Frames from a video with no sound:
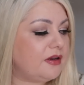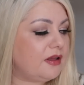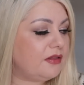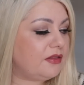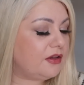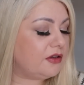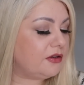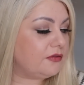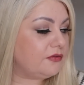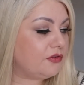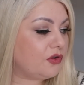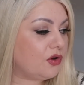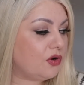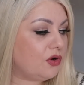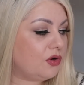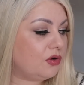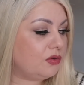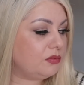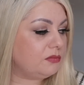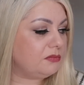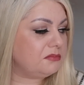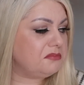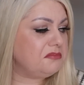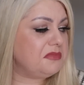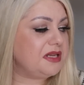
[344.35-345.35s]
and then I've
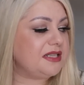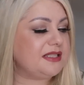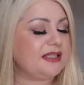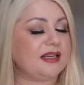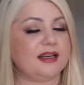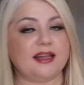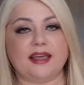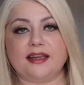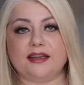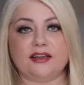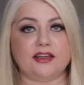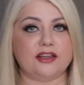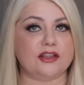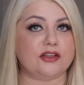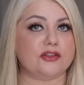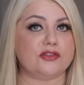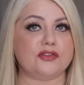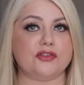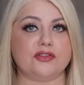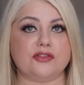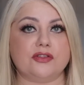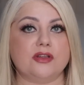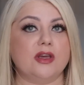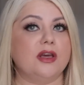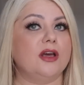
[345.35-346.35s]
got
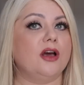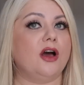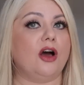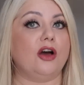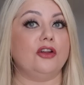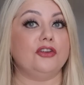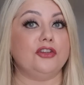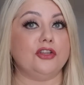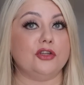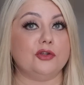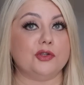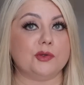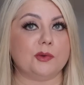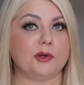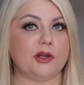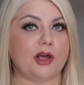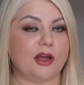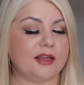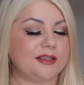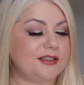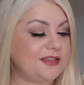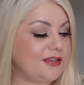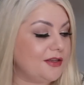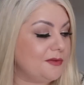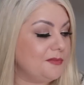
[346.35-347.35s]
miscellaneous unusual
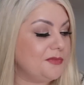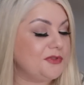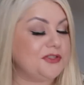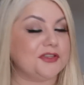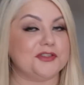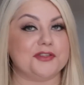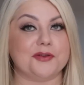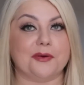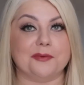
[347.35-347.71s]
items,